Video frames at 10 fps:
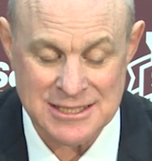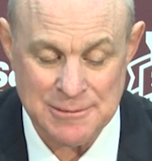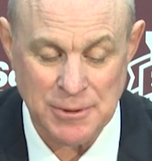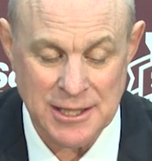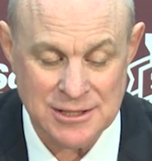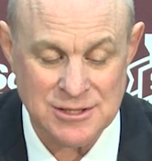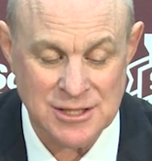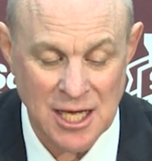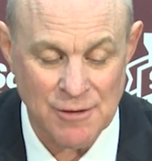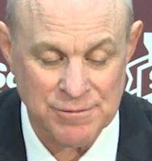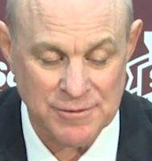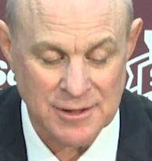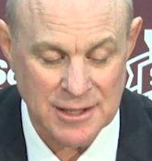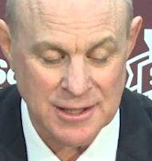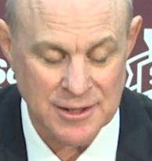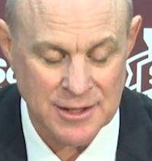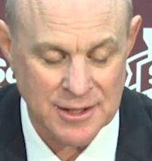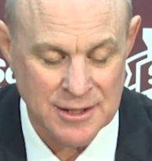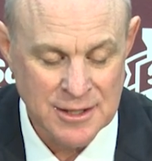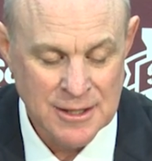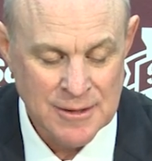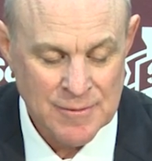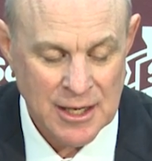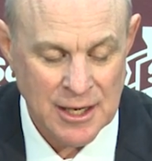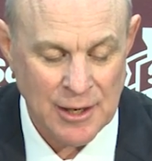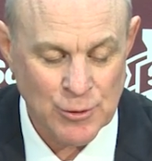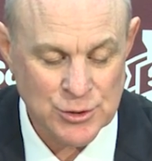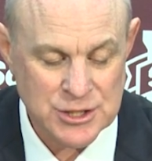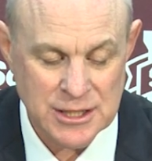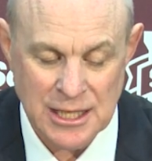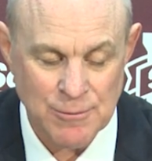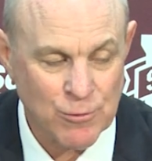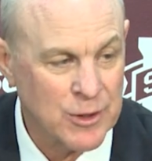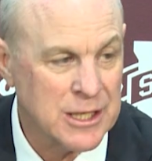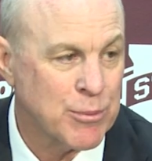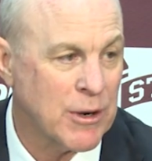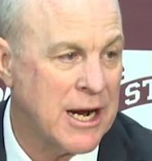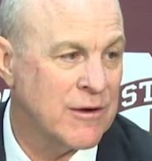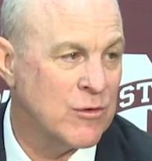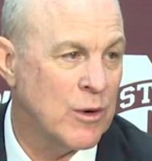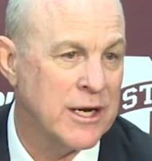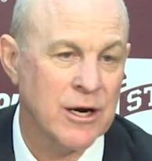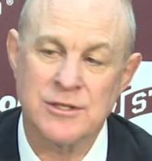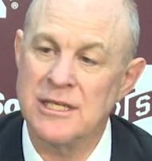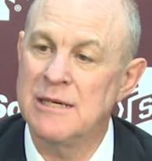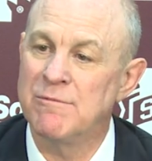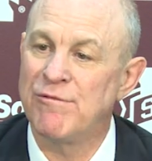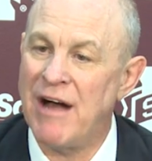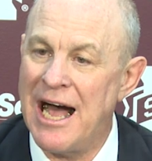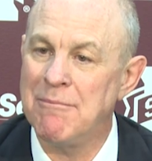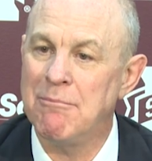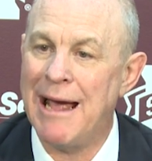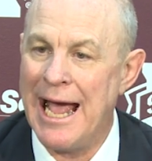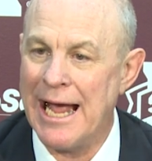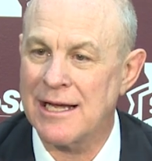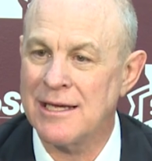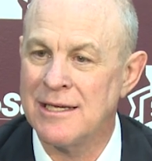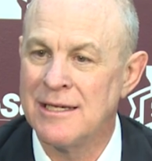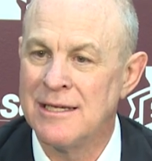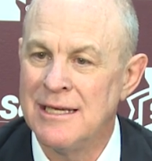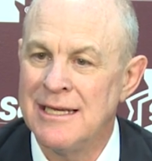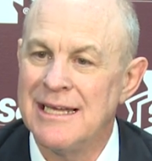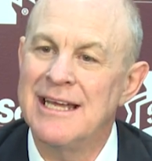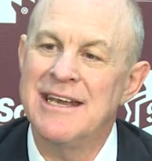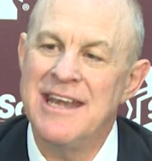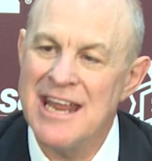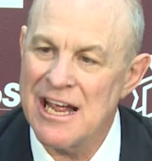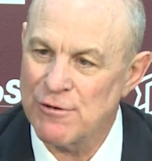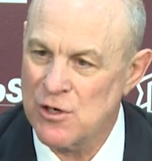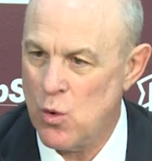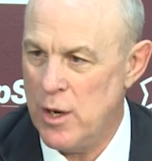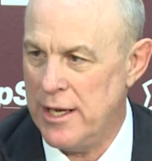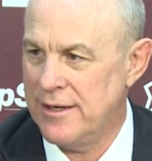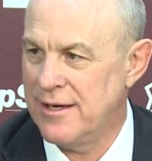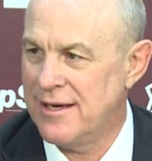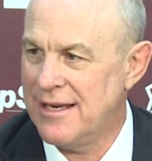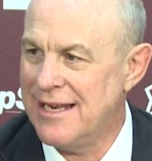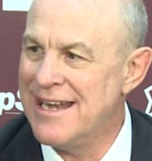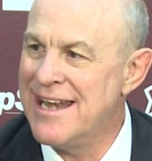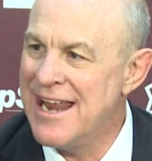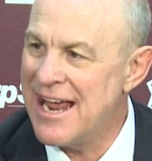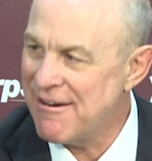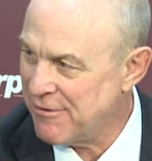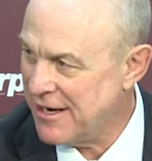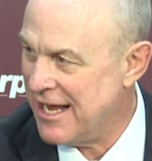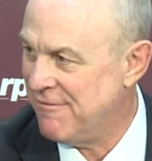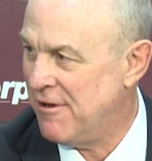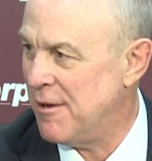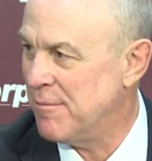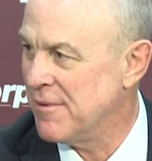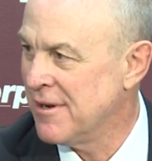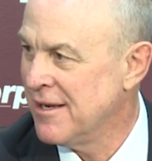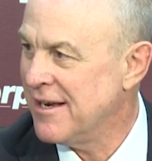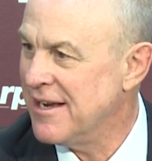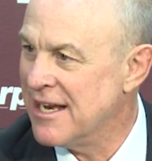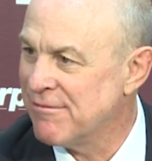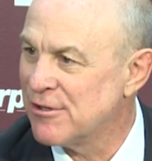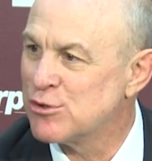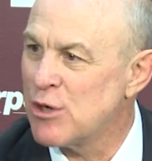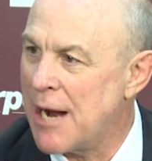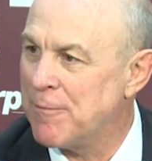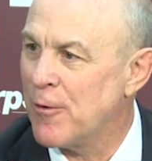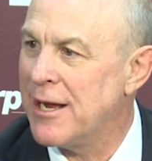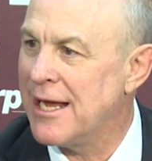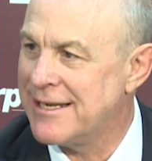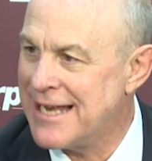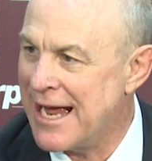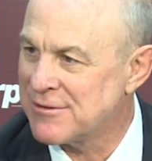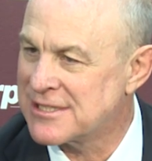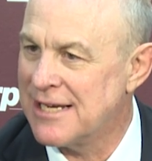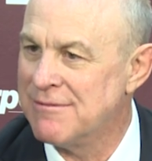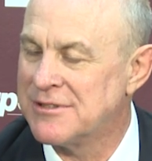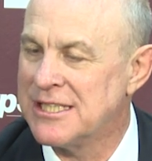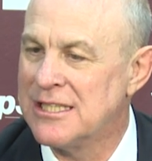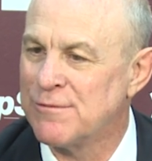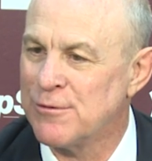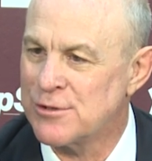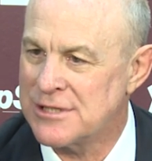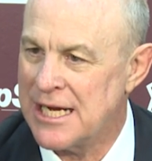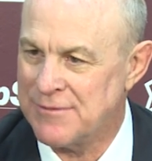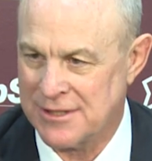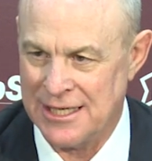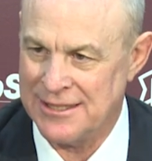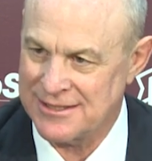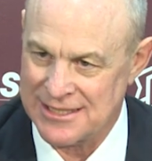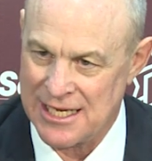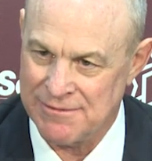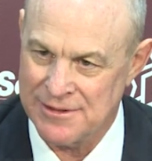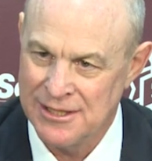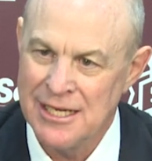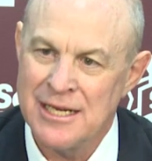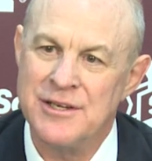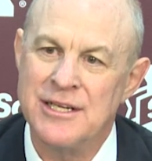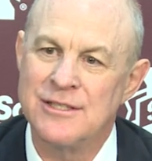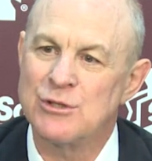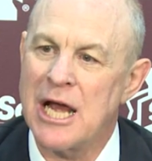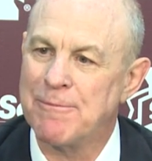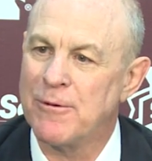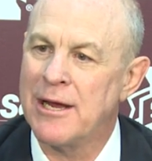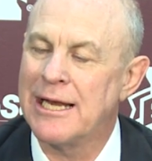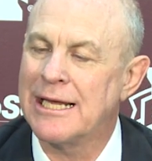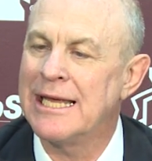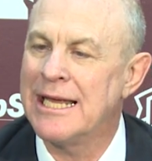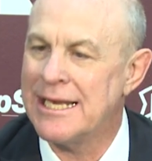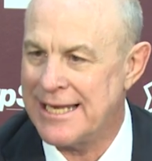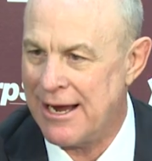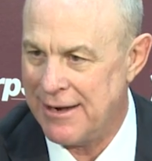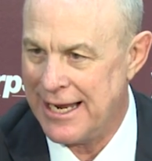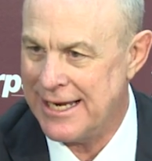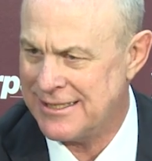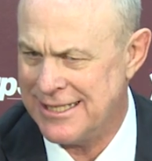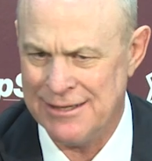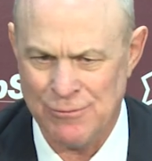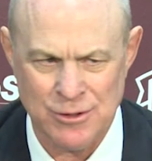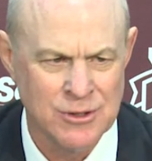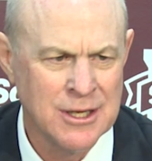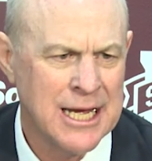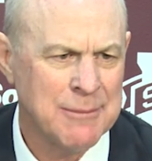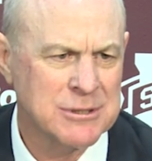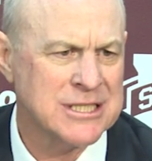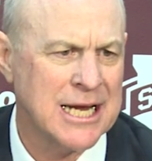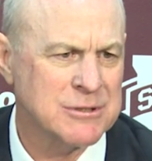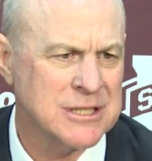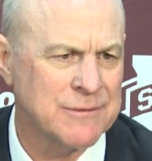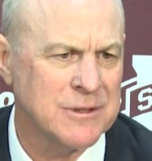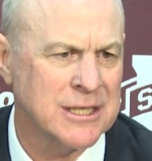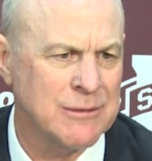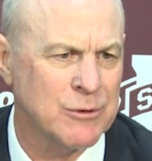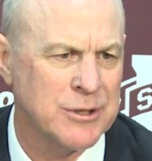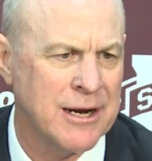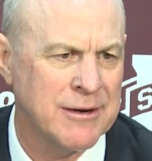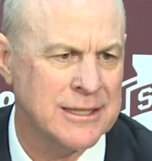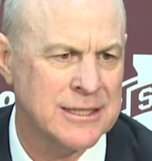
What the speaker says: They played us tough. And I will say that I'm really proud of the way our team fought back and never quit, never gave up, never dropped their head down 17 the first half to cut it 7, didn't drop their head again down 18 with how much time was left in the game? We're down 18.